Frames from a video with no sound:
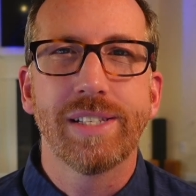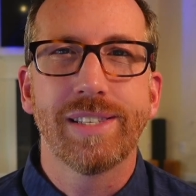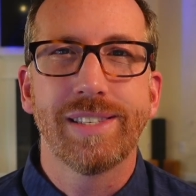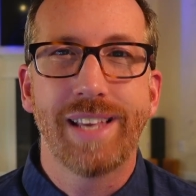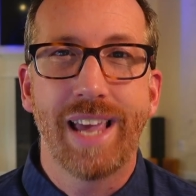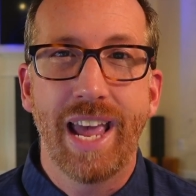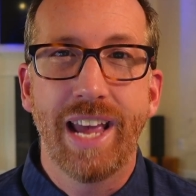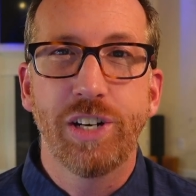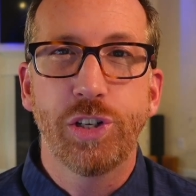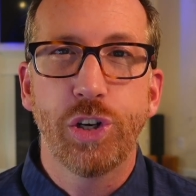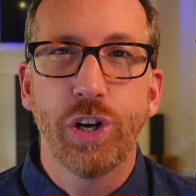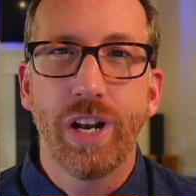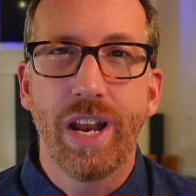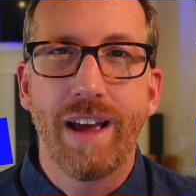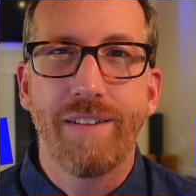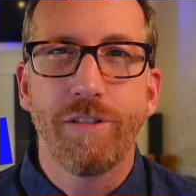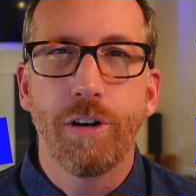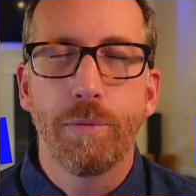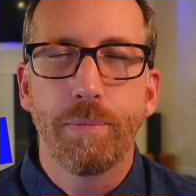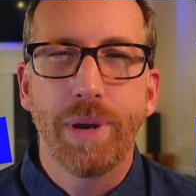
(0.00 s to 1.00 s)
the entry
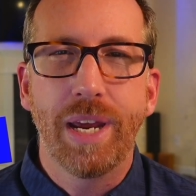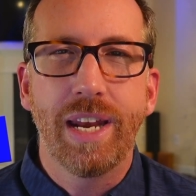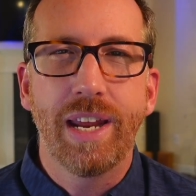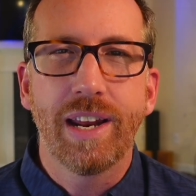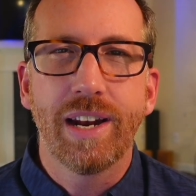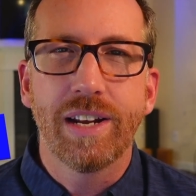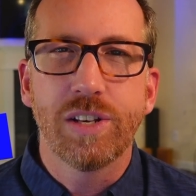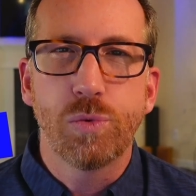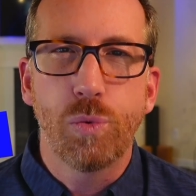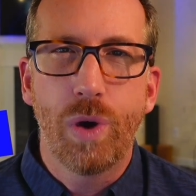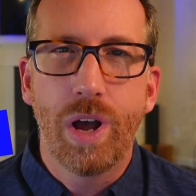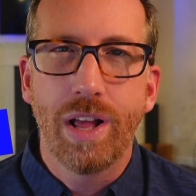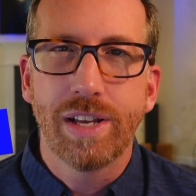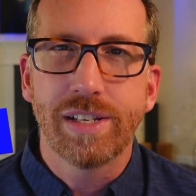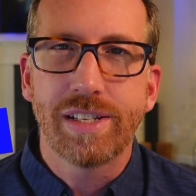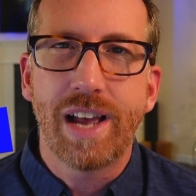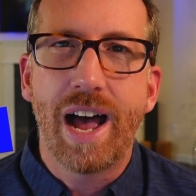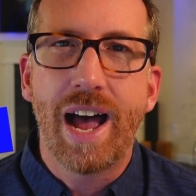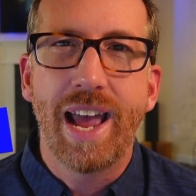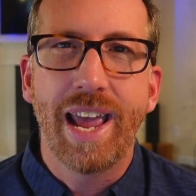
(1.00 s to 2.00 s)
level, median, as well as
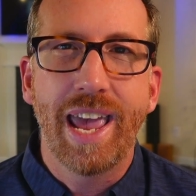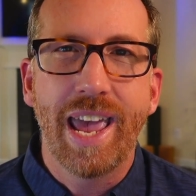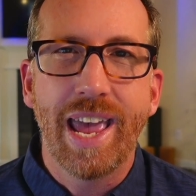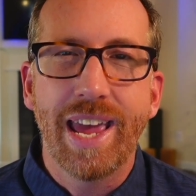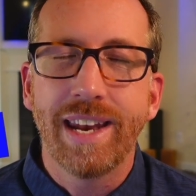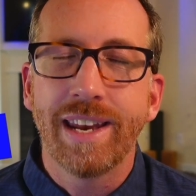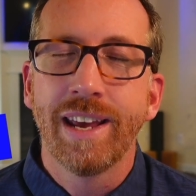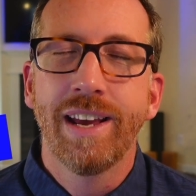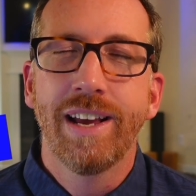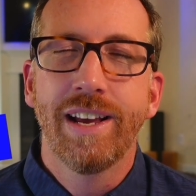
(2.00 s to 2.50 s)
high end,